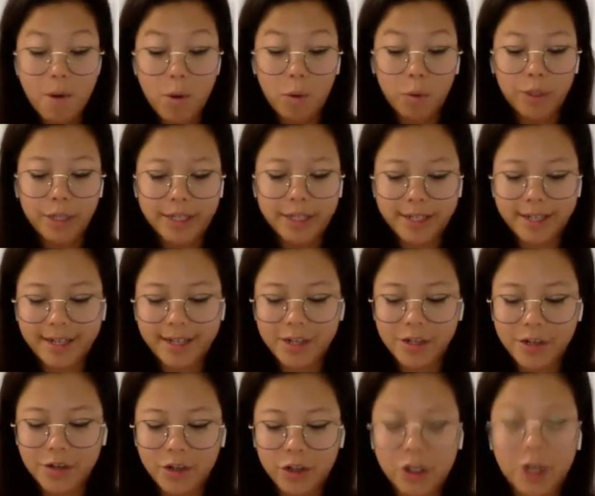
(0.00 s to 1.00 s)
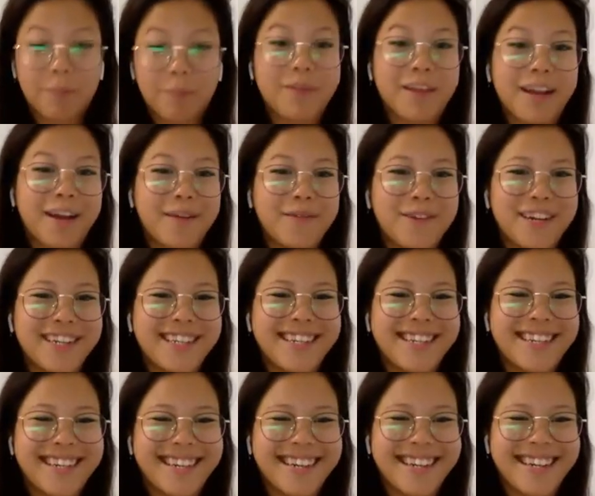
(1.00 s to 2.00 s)
mold it into the shape that I want.
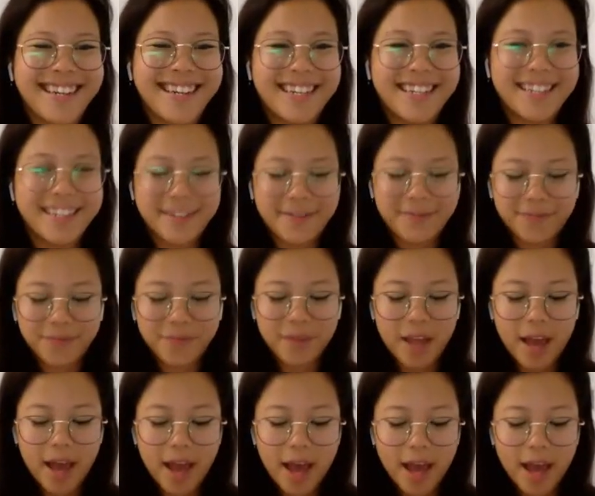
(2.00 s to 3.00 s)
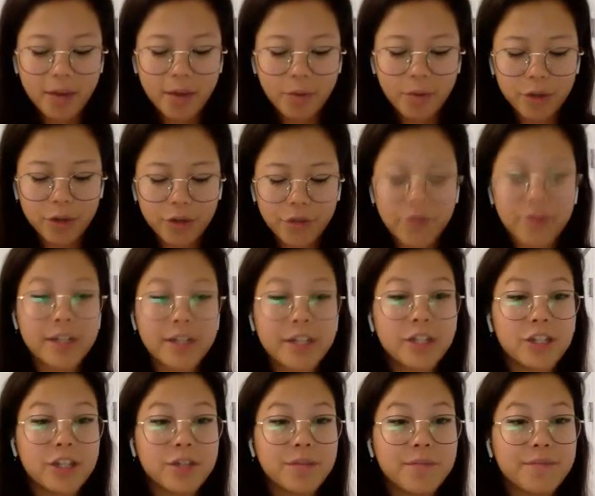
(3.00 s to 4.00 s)
And when you're
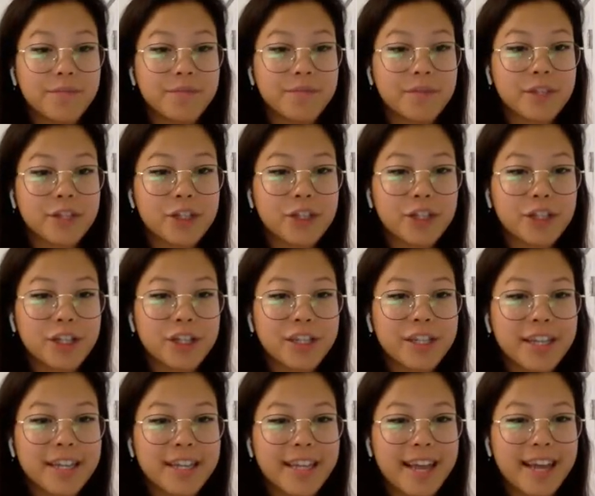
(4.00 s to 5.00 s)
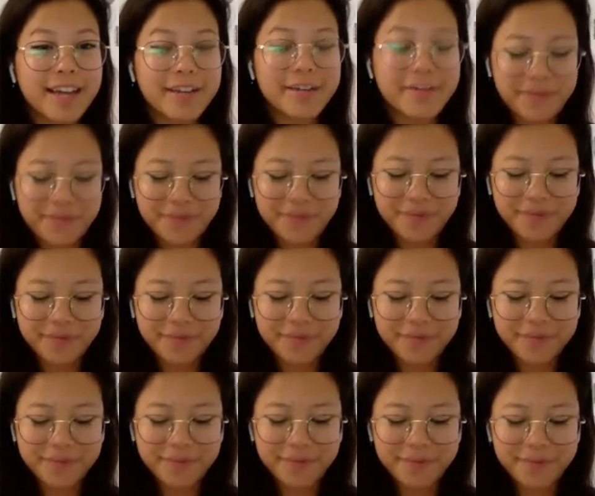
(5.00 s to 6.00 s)
finished, it should look like
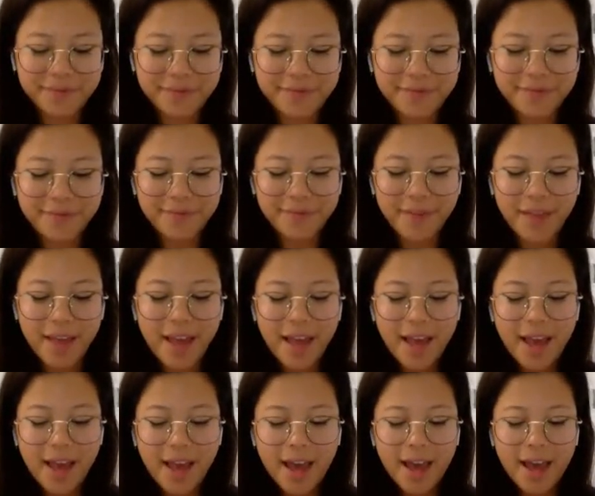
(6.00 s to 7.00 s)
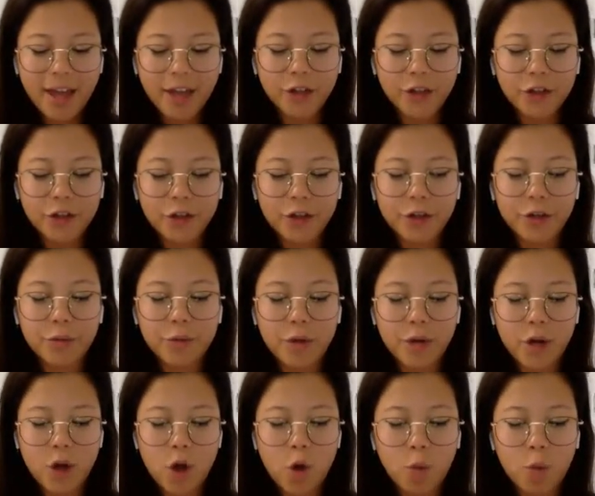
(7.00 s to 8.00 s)
that. And you're going to
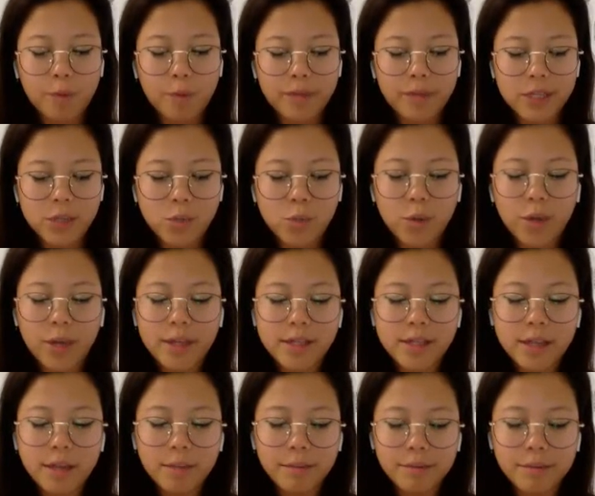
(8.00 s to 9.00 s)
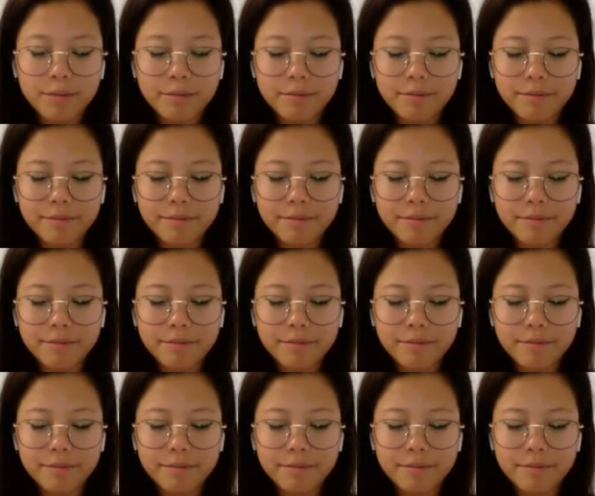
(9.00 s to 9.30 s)
want to open these wings up.